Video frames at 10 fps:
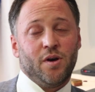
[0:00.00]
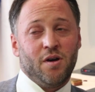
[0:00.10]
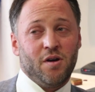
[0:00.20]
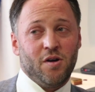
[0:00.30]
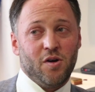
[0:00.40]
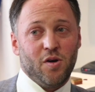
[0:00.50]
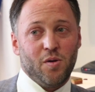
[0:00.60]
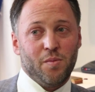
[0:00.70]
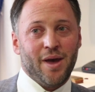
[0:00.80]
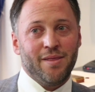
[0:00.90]

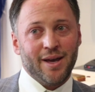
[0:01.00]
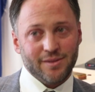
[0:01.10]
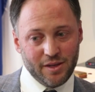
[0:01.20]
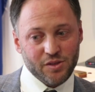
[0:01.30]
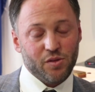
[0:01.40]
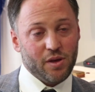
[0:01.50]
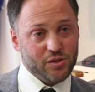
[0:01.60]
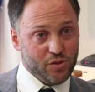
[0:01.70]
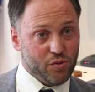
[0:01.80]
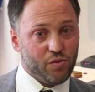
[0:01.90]

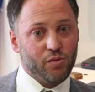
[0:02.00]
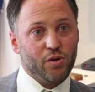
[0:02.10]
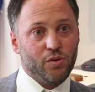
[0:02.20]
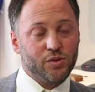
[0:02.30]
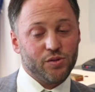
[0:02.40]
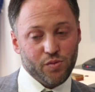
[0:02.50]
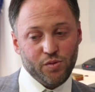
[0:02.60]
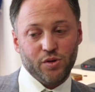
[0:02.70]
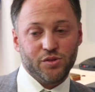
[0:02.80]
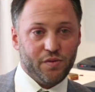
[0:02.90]
and so through those
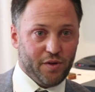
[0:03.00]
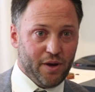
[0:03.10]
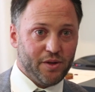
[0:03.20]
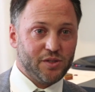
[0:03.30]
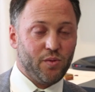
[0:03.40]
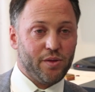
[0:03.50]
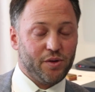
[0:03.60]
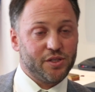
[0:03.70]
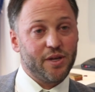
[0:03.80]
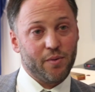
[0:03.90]
different areas,
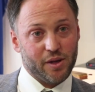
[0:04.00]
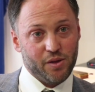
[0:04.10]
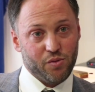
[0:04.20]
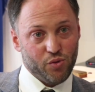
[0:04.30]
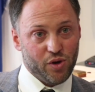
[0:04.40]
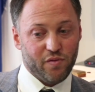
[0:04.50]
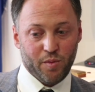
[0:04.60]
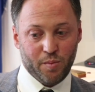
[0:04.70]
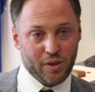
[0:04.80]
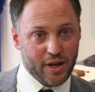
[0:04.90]
whether it's directly through
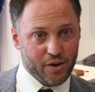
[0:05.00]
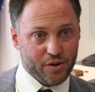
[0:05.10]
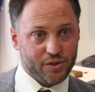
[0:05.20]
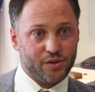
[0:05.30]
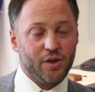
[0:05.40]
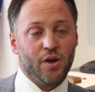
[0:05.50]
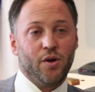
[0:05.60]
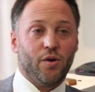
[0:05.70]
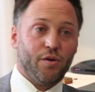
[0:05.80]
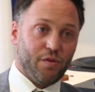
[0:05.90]
government players
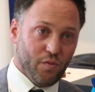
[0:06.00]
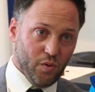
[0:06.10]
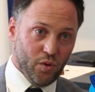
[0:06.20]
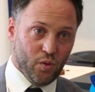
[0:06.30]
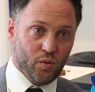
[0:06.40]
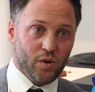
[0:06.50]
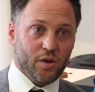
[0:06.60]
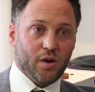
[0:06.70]
or through